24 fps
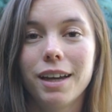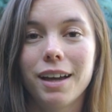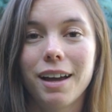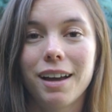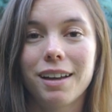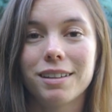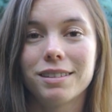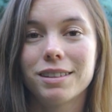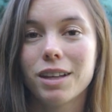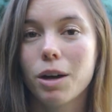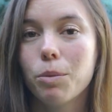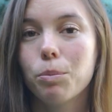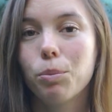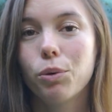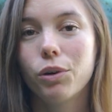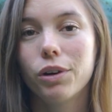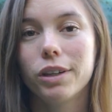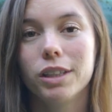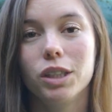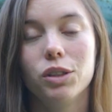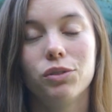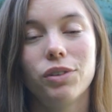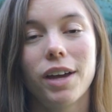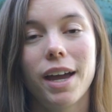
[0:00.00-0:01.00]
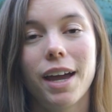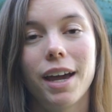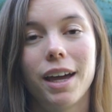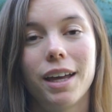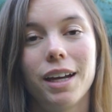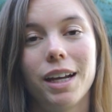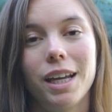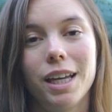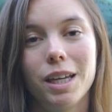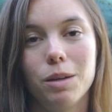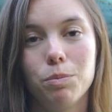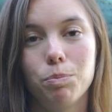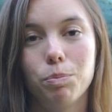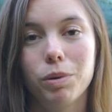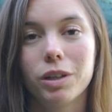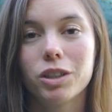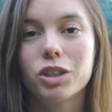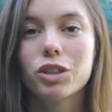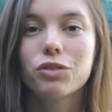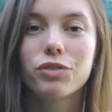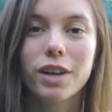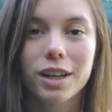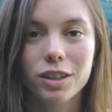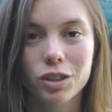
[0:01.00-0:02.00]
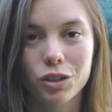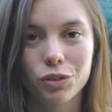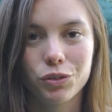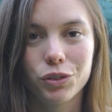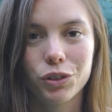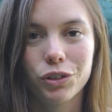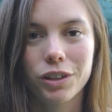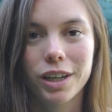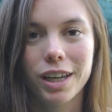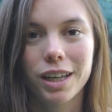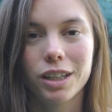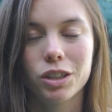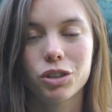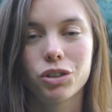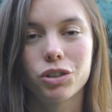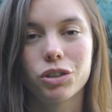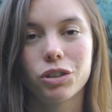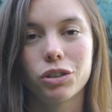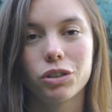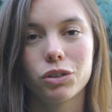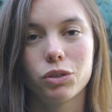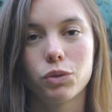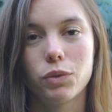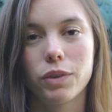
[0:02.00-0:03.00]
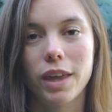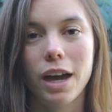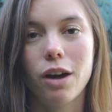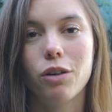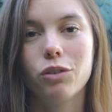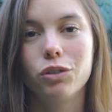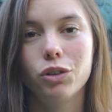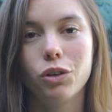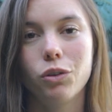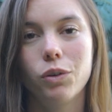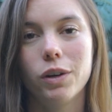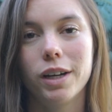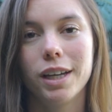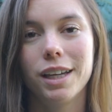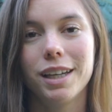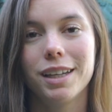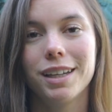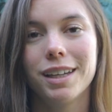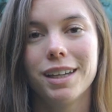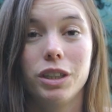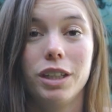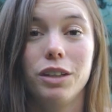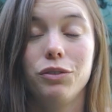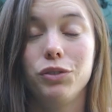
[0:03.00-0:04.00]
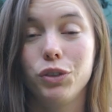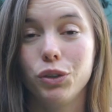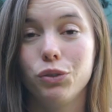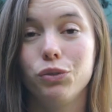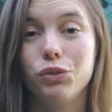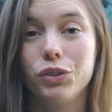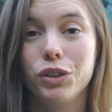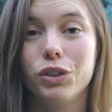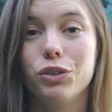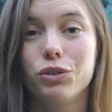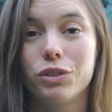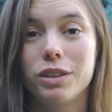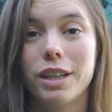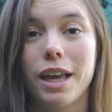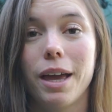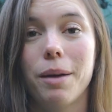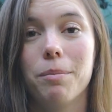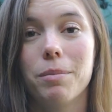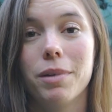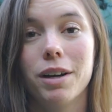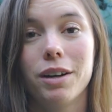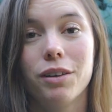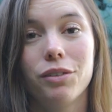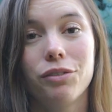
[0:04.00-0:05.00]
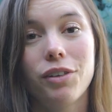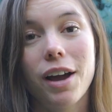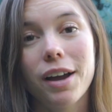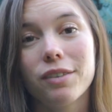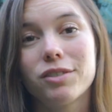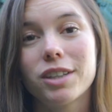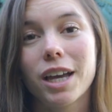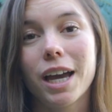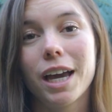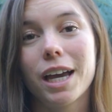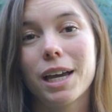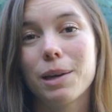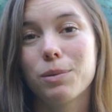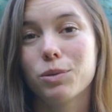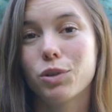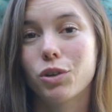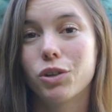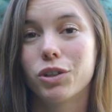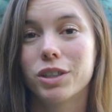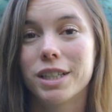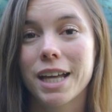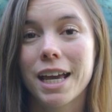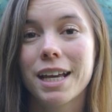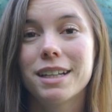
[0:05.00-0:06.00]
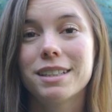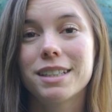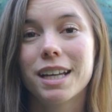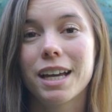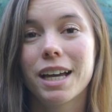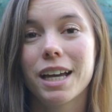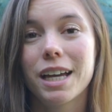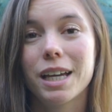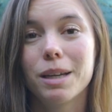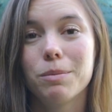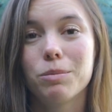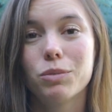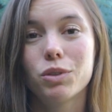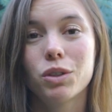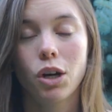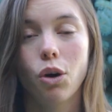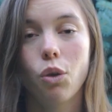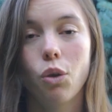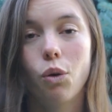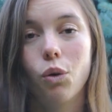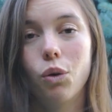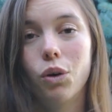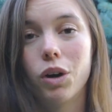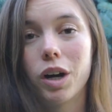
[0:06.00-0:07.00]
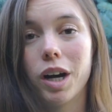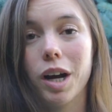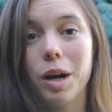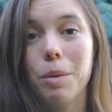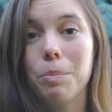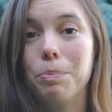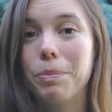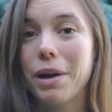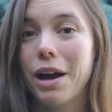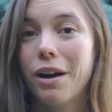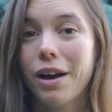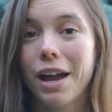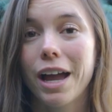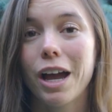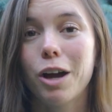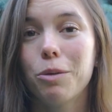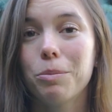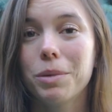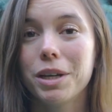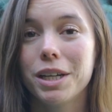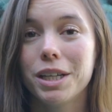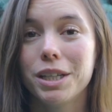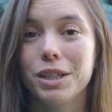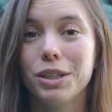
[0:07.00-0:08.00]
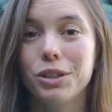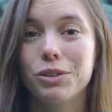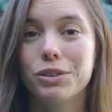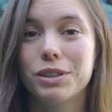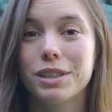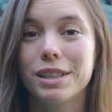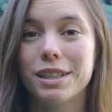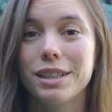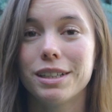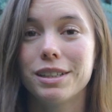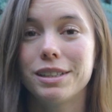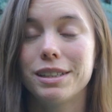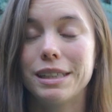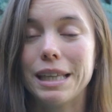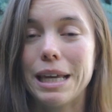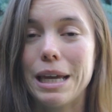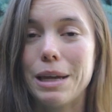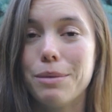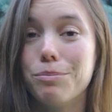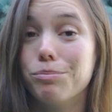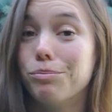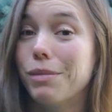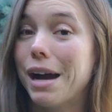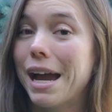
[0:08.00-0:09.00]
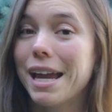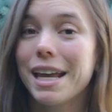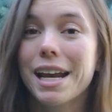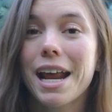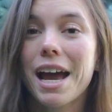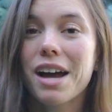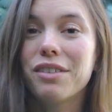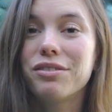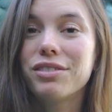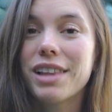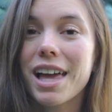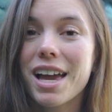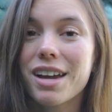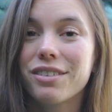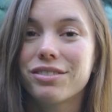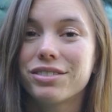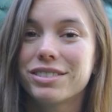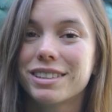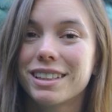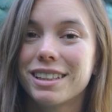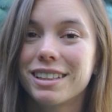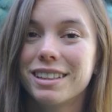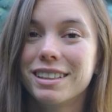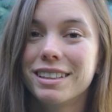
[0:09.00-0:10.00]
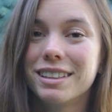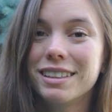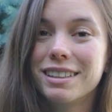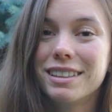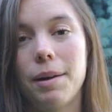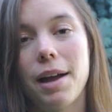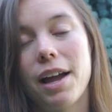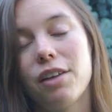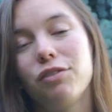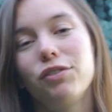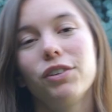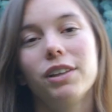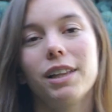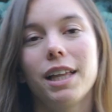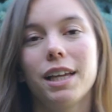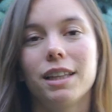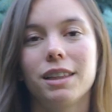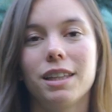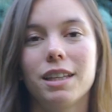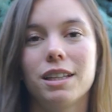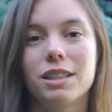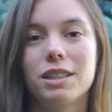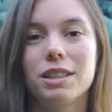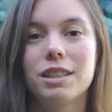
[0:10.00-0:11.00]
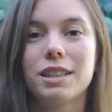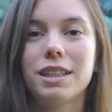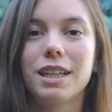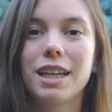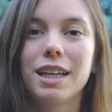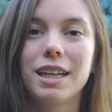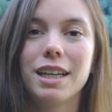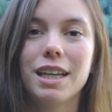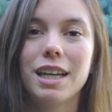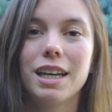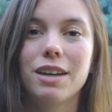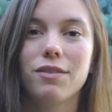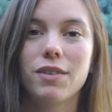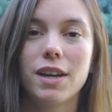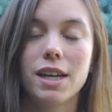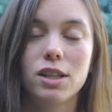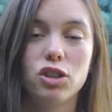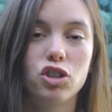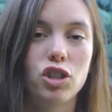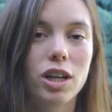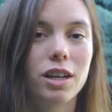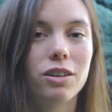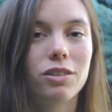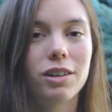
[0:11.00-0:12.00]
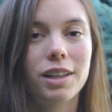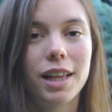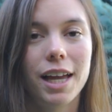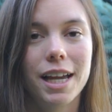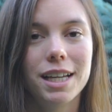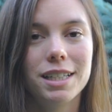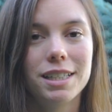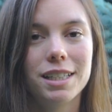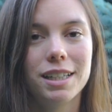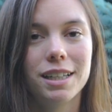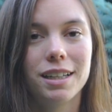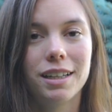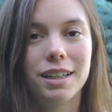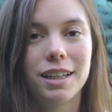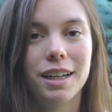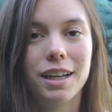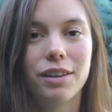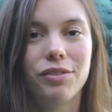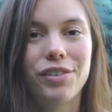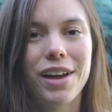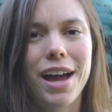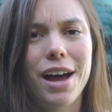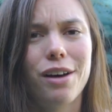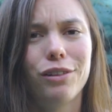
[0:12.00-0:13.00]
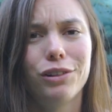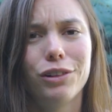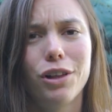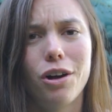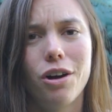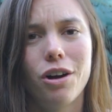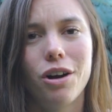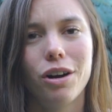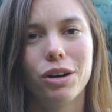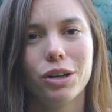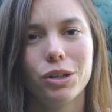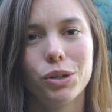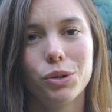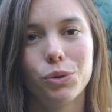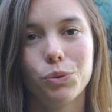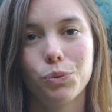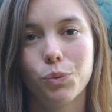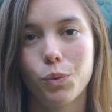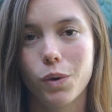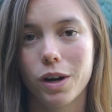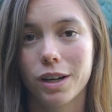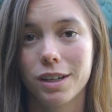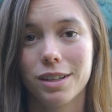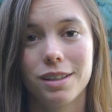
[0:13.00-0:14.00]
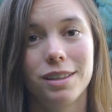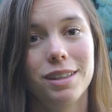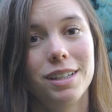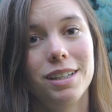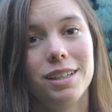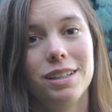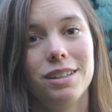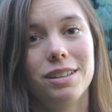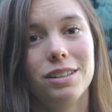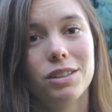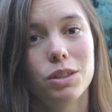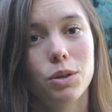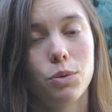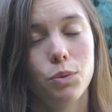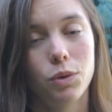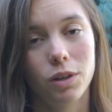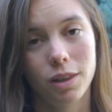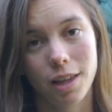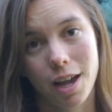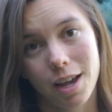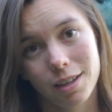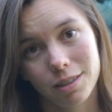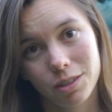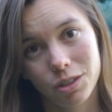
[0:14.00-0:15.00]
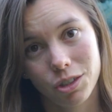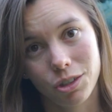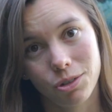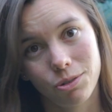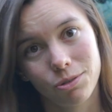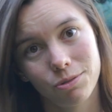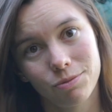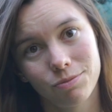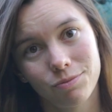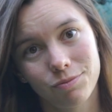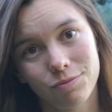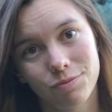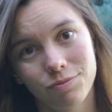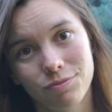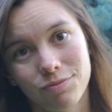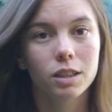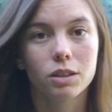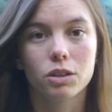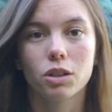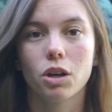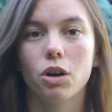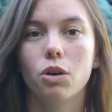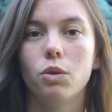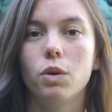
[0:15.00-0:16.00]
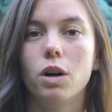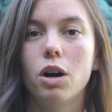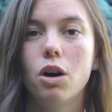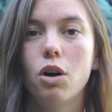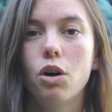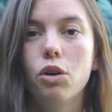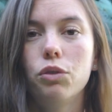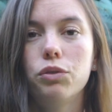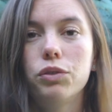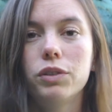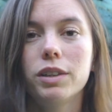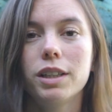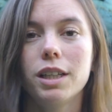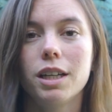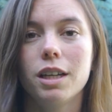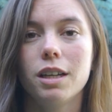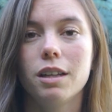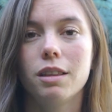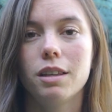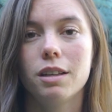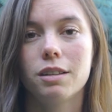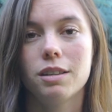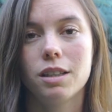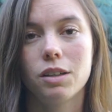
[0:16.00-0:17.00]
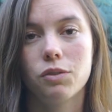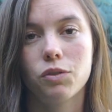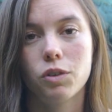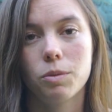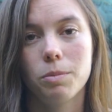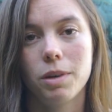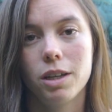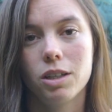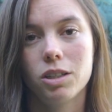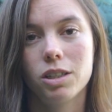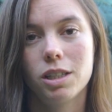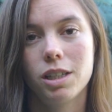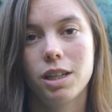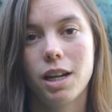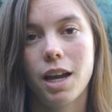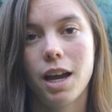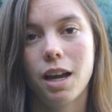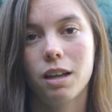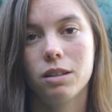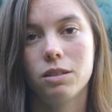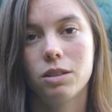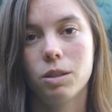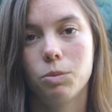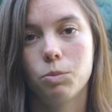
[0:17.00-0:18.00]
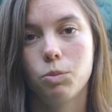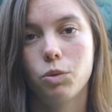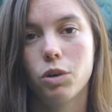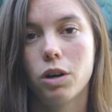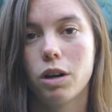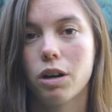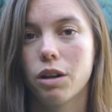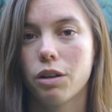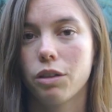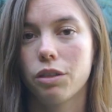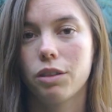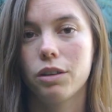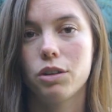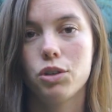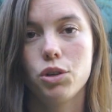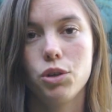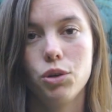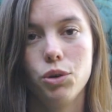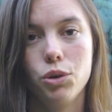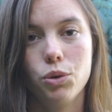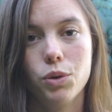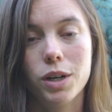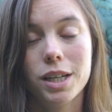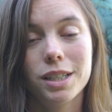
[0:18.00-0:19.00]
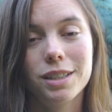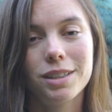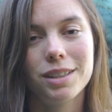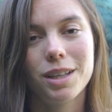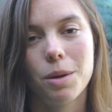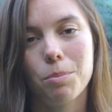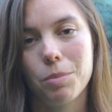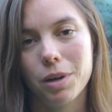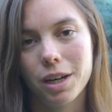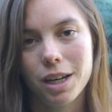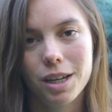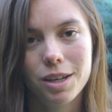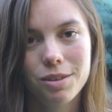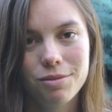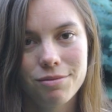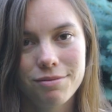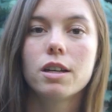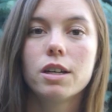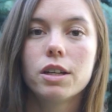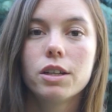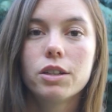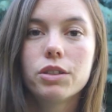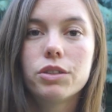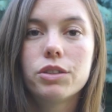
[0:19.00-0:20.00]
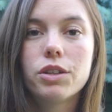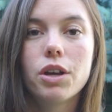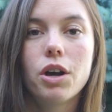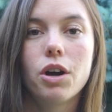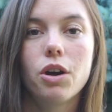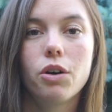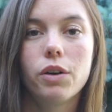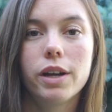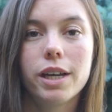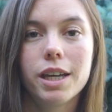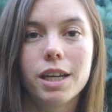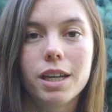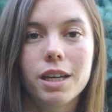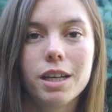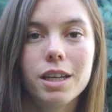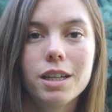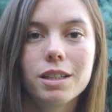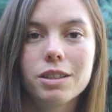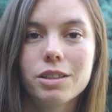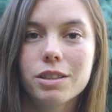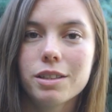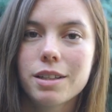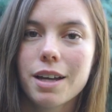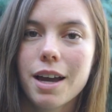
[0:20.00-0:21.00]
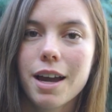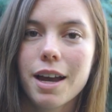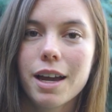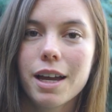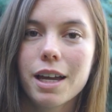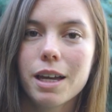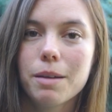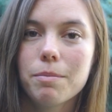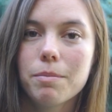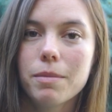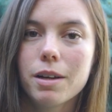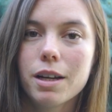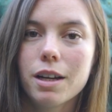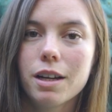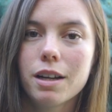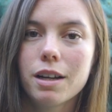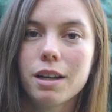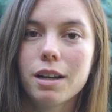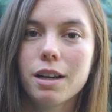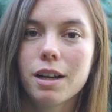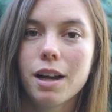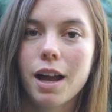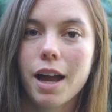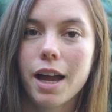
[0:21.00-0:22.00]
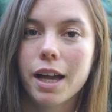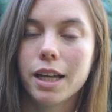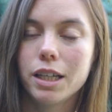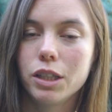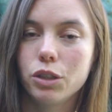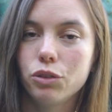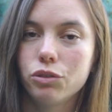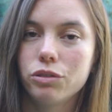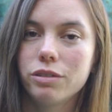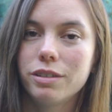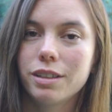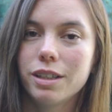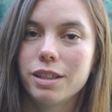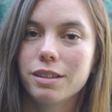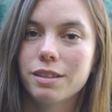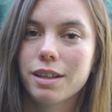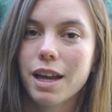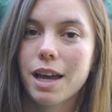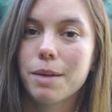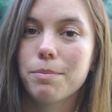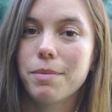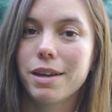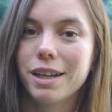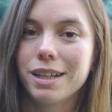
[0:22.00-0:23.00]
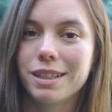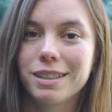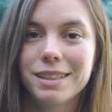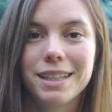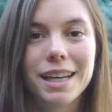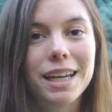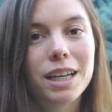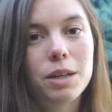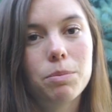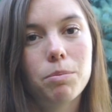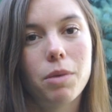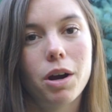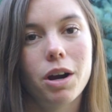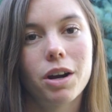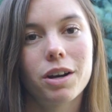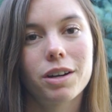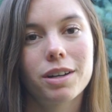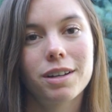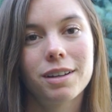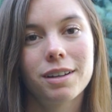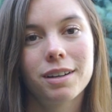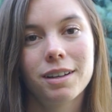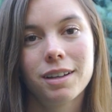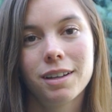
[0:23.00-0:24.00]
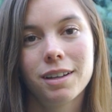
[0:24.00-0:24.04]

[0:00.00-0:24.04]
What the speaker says: at some point you've had a bunch of extra fuel canisters without knowing if you've used them 5 times or 10 times or about how many uses they might have left. I feel like this can give a general idea of how long one of these will last you. So hopefully this information has some worth to somebody. So each time I use this, I made a tick mark.